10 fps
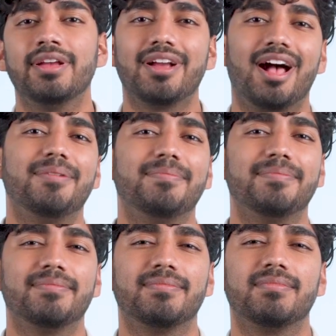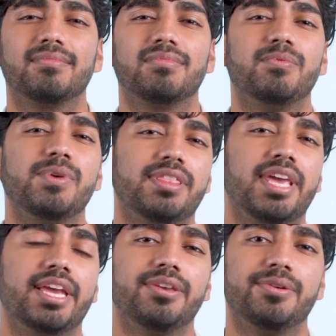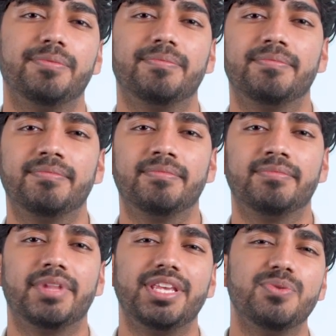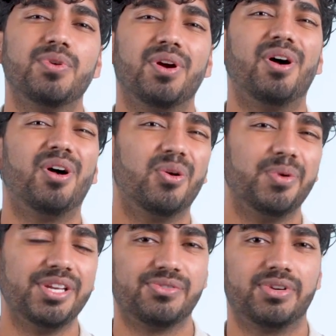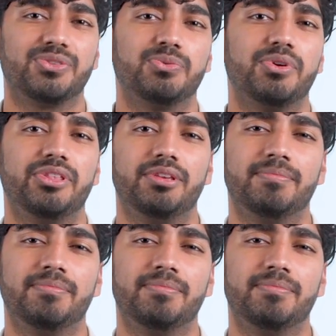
God, we thank you that you are always trustworthy.